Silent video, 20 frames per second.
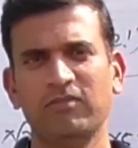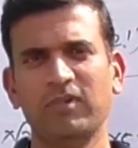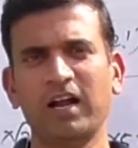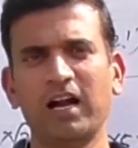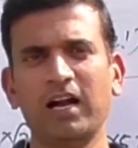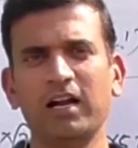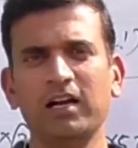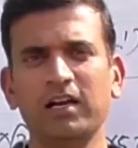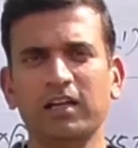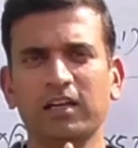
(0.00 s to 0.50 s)

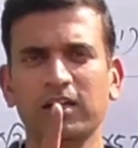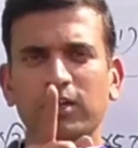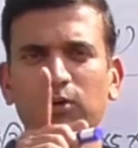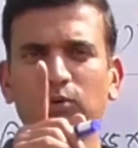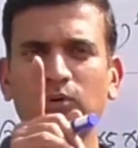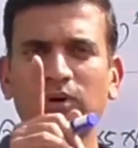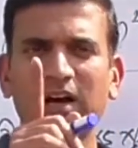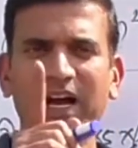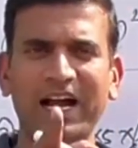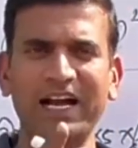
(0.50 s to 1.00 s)
and
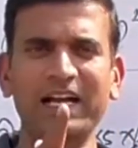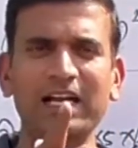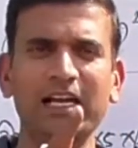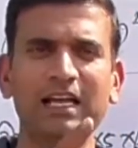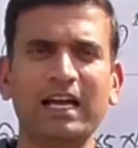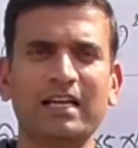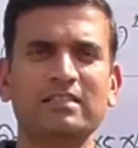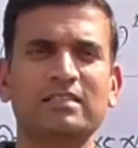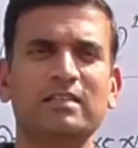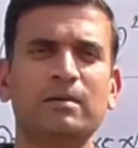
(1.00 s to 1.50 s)
you
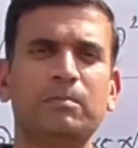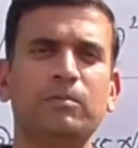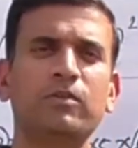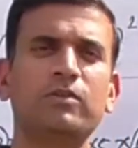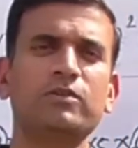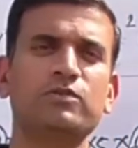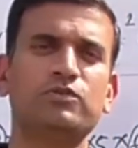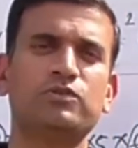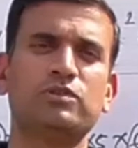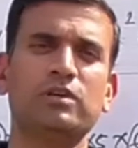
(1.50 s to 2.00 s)
kindly accept this